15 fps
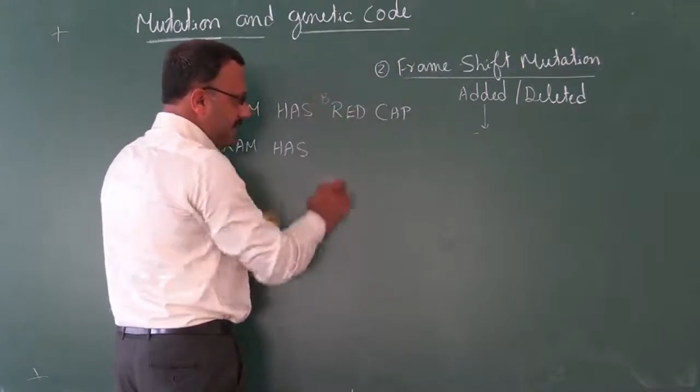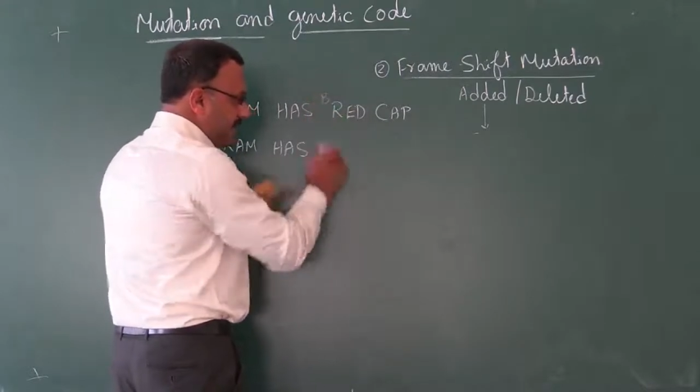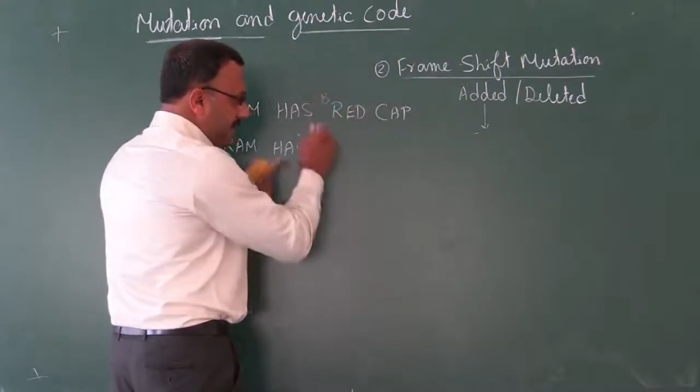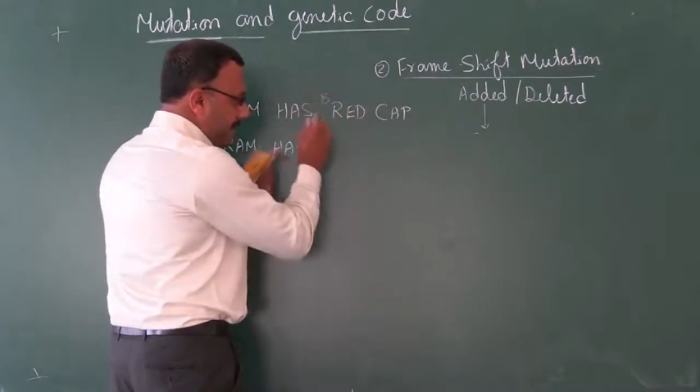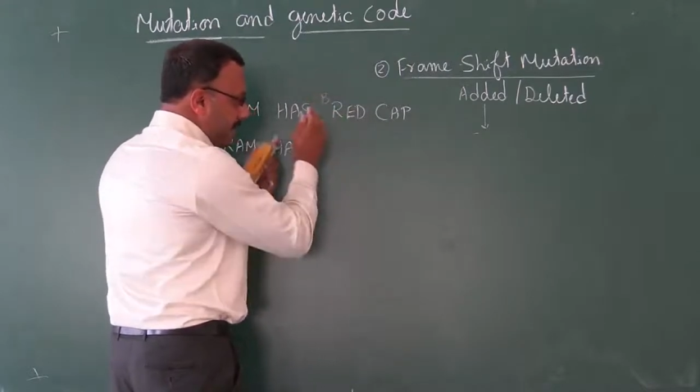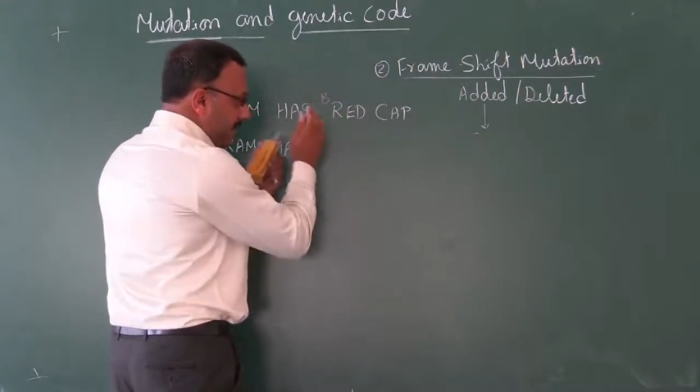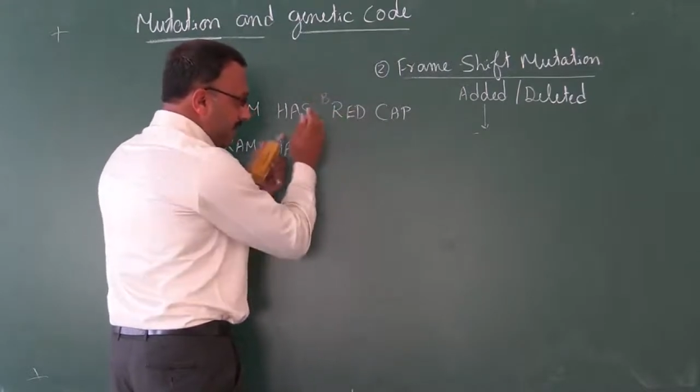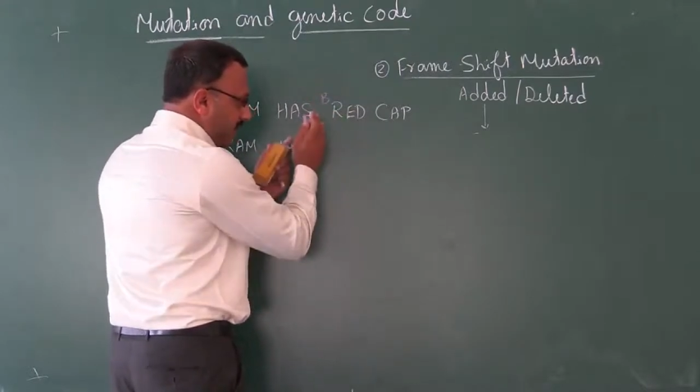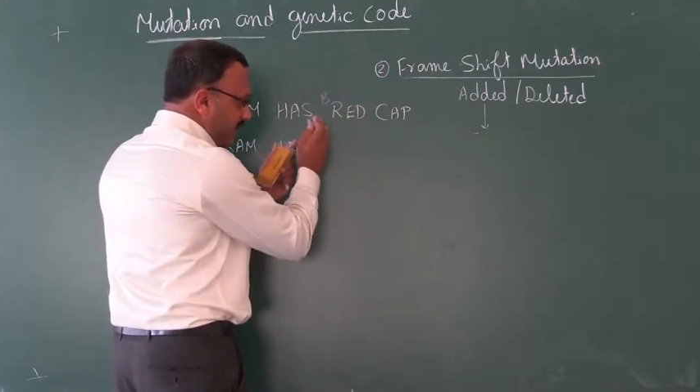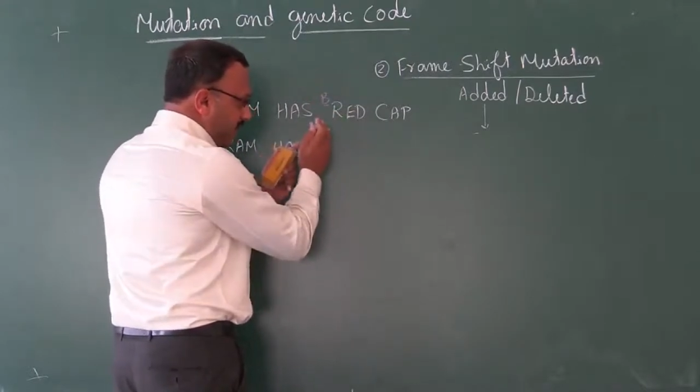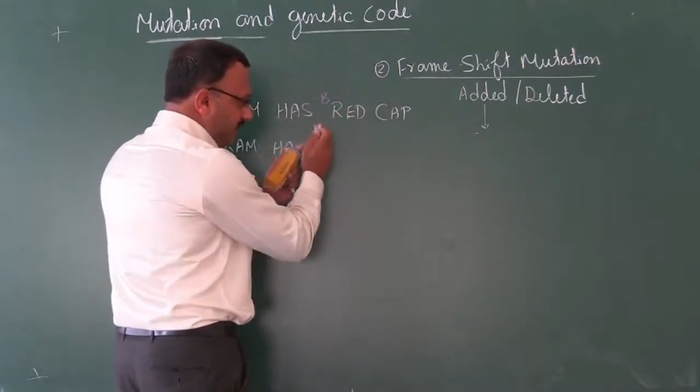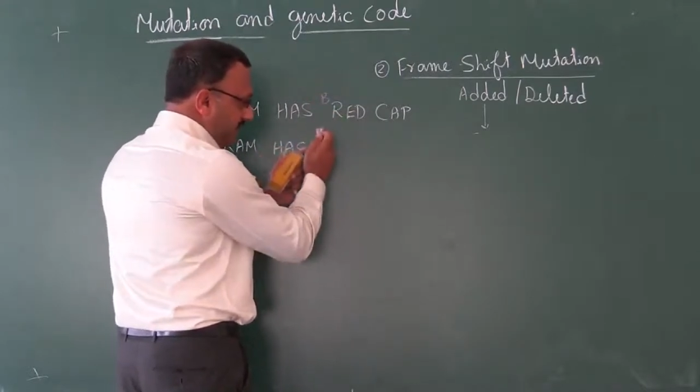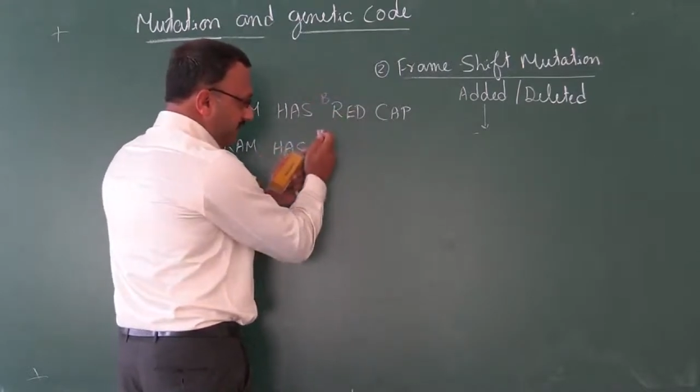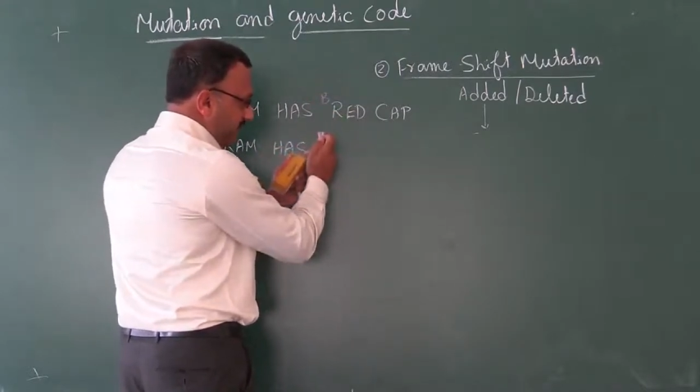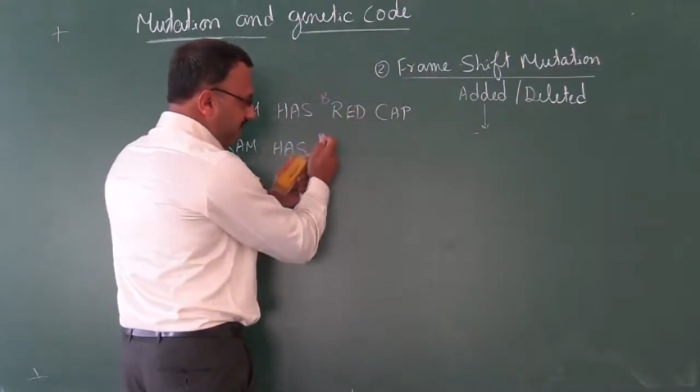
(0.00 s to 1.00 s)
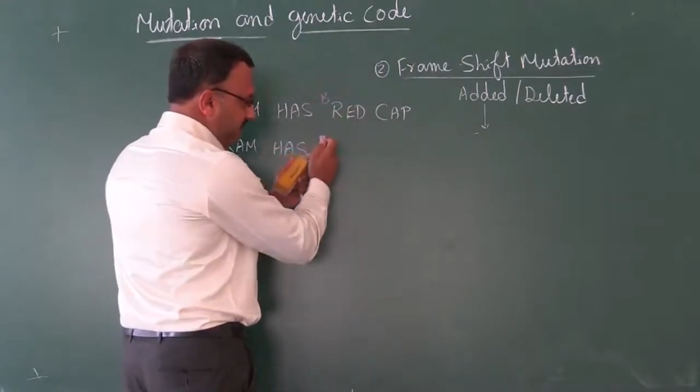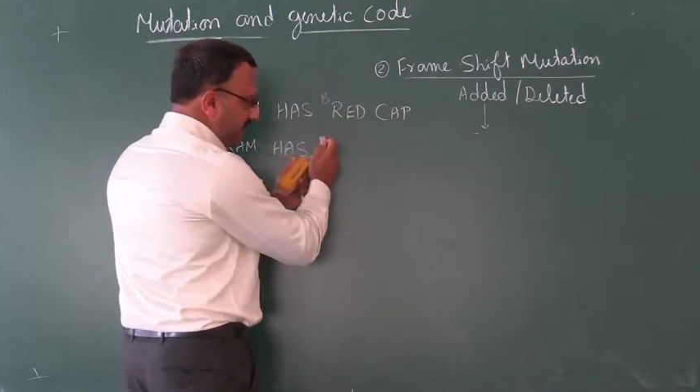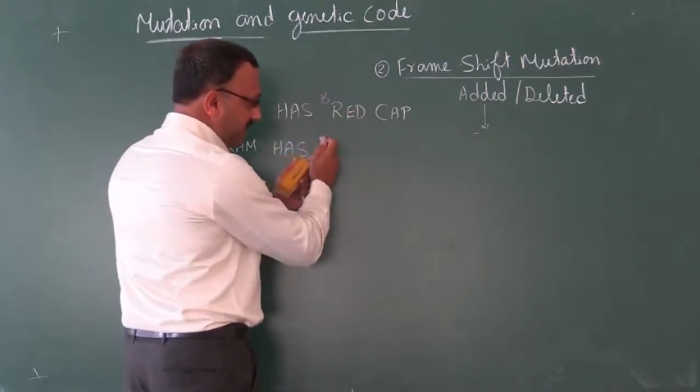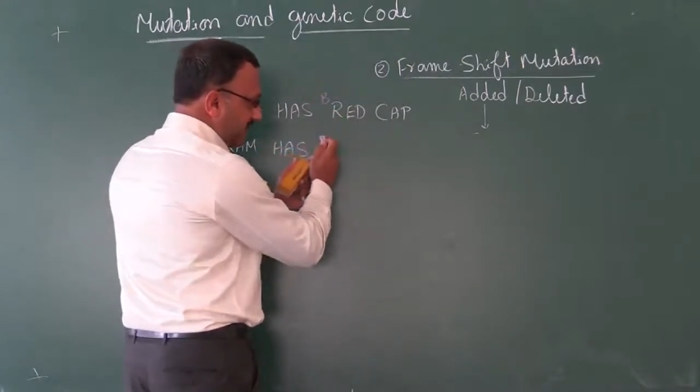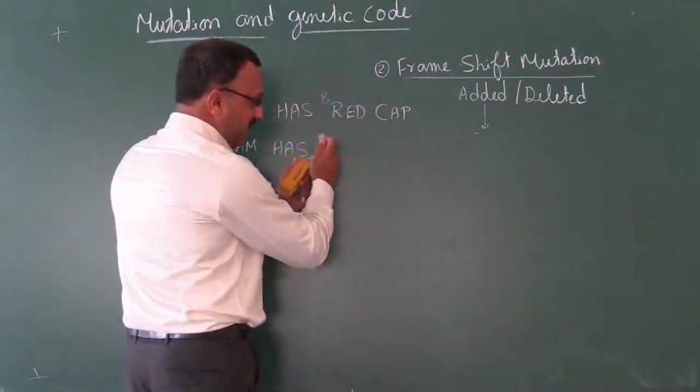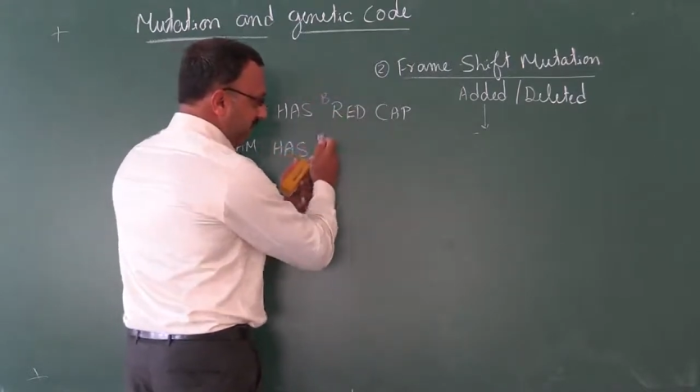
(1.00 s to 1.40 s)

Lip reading: because of that the